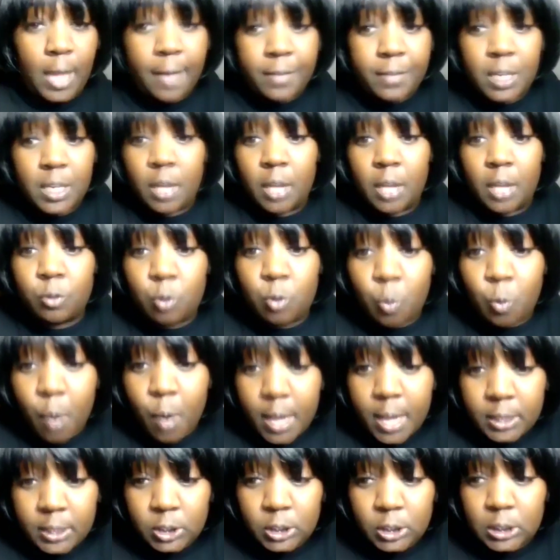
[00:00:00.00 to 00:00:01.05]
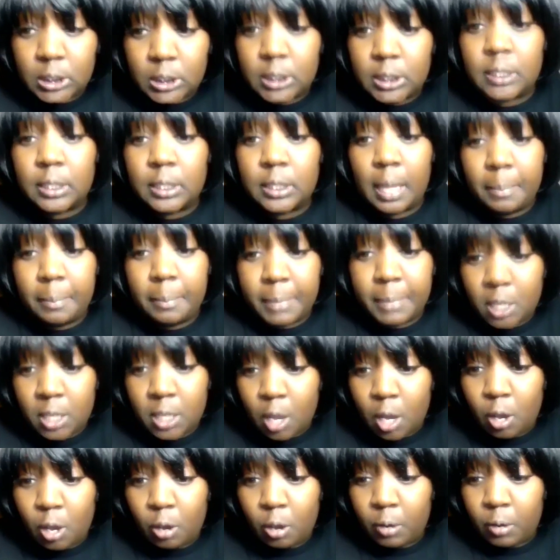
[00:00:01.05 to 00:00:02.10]
any other questions, let me
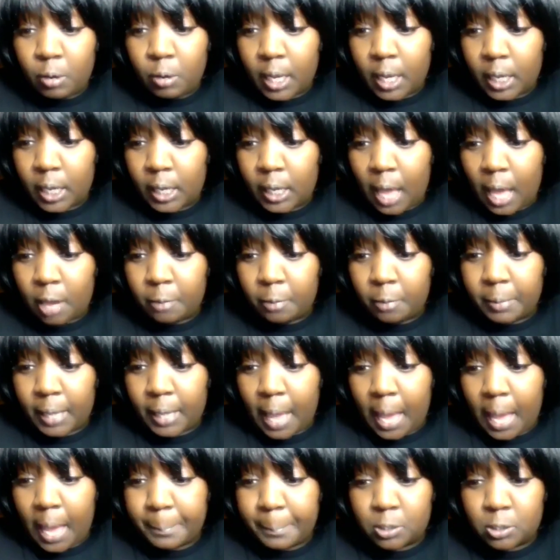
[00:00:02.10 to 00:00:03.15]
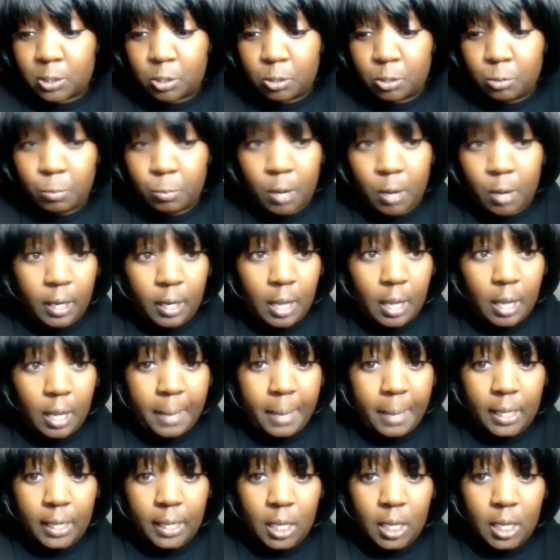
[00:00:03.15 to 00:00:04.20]
know, and I'll be happy to come
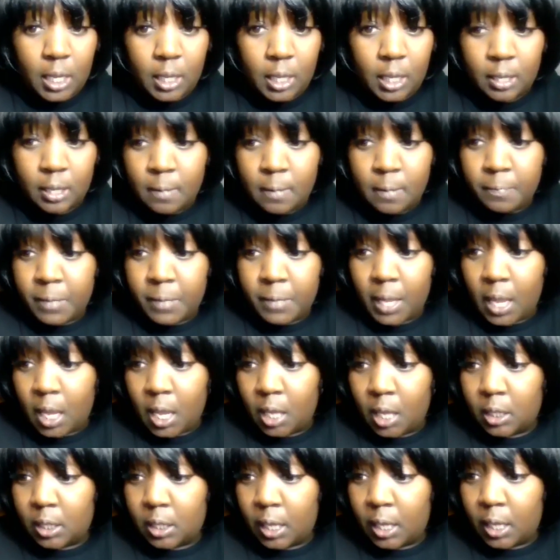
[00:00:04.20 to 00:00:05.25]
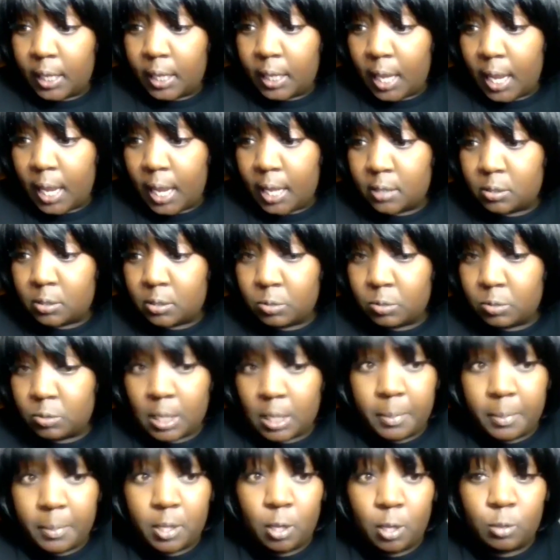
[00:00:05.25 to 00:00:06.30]
back in and answer
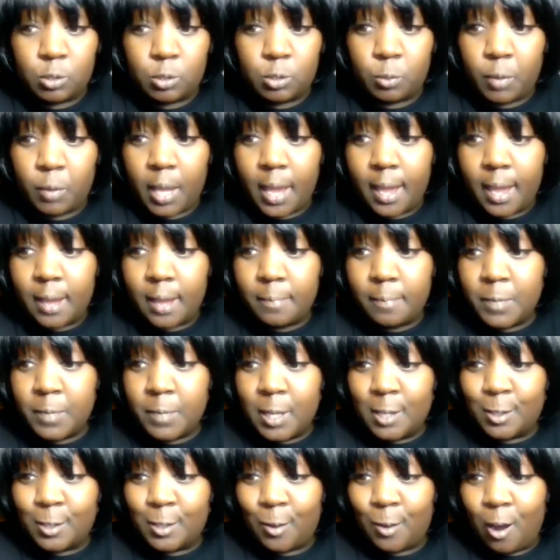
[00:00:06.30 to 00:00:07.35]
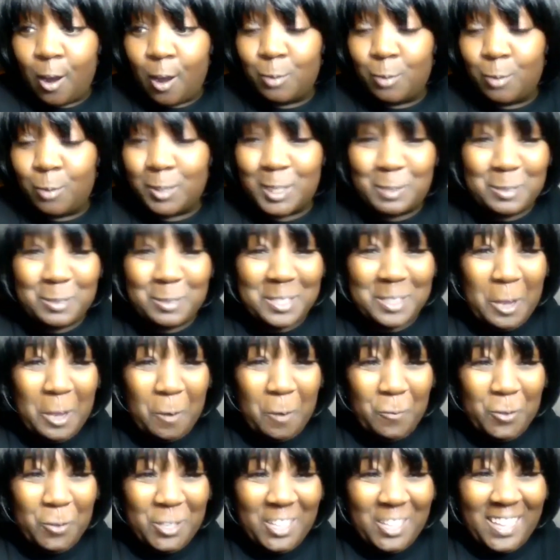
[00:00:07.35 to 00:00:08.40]
some of those. Okay. So I hope this was
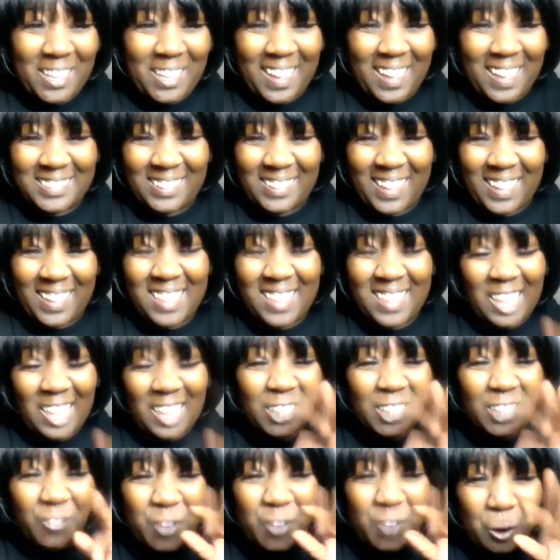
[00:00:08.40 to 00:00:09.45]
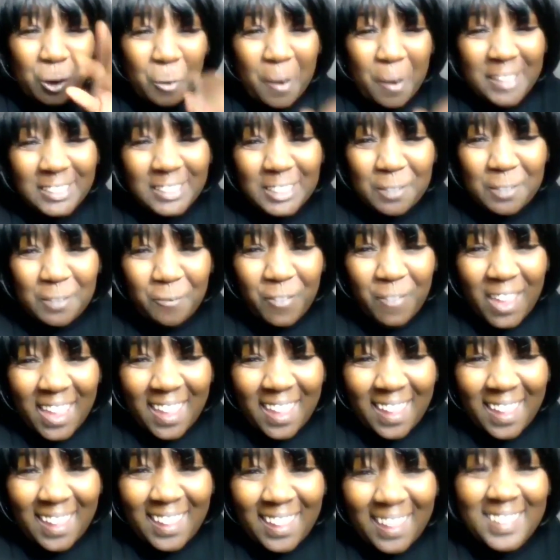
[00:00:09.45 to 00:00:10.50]
helpful, you guys. Okay. Thanks for your question,
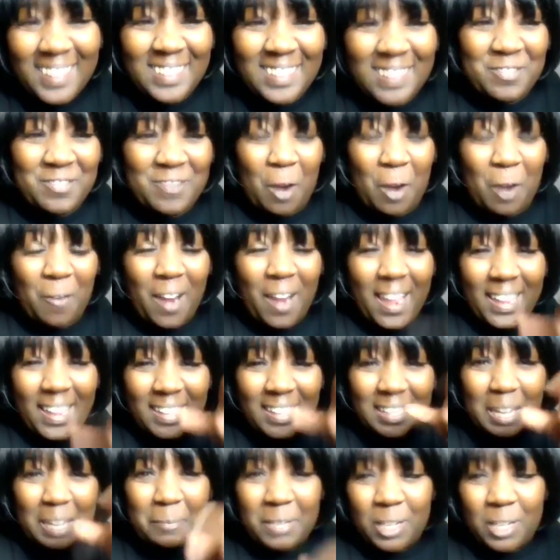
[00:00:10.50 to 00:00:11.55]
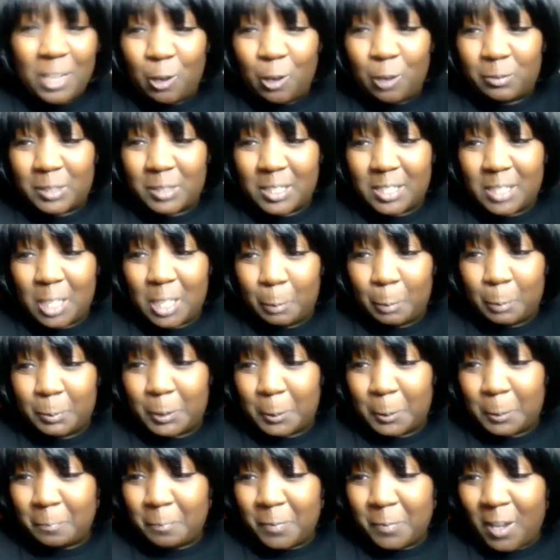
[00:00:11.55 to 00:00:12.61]
Faye. All right. Let me know if this helped
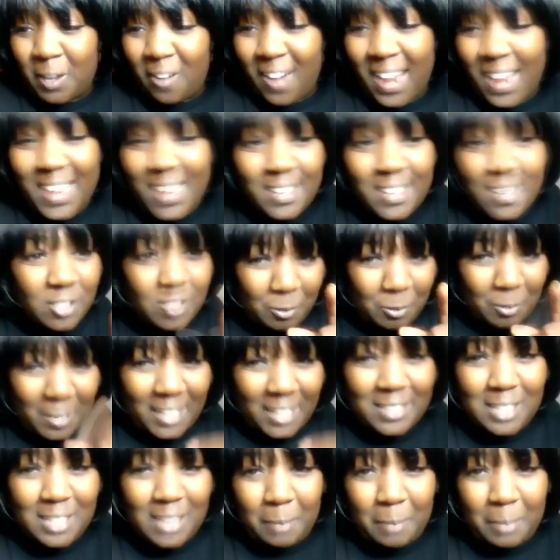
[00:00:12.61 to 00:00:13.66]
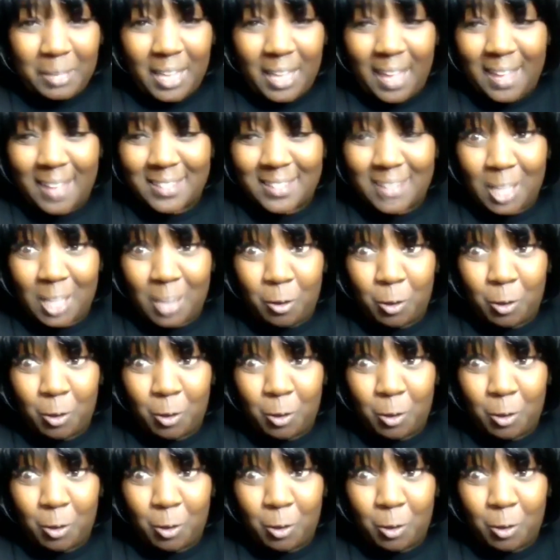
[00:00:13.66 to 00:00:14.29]
you. All right. Until next time, you guys, stay on